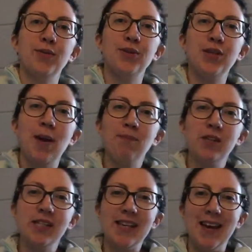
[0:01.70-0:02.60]

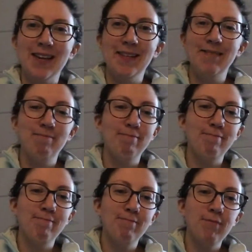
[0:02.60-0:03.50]
Chapter 10.
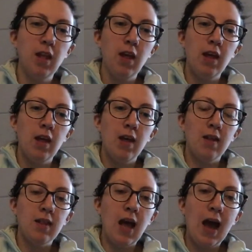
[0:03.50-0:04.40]

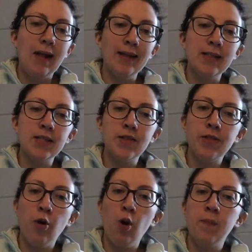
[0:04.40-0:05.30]
The Allens,
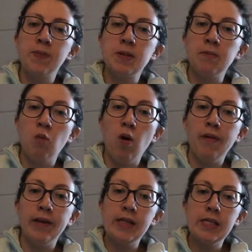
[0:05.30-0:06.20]
Thorpes, and
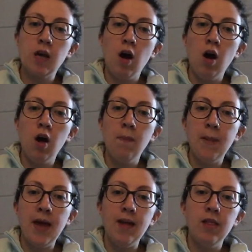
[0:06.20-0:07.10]
Morlands all
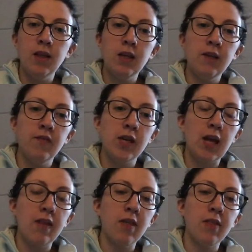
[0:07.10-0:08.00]
met in the evening
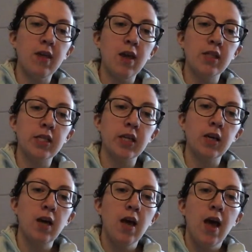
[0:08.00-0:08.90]
at the theatre,
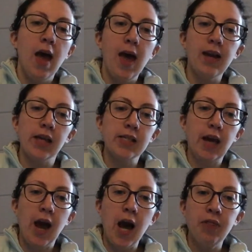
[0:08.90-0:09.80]
and as
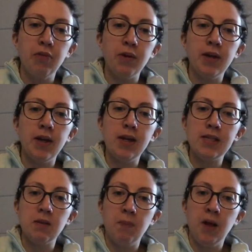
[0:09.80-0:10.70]
Catherine and
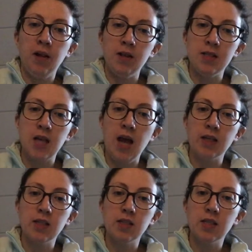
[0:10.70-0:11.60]
Isabella
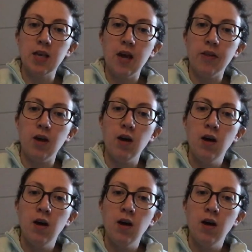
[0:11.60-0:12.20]
sat together,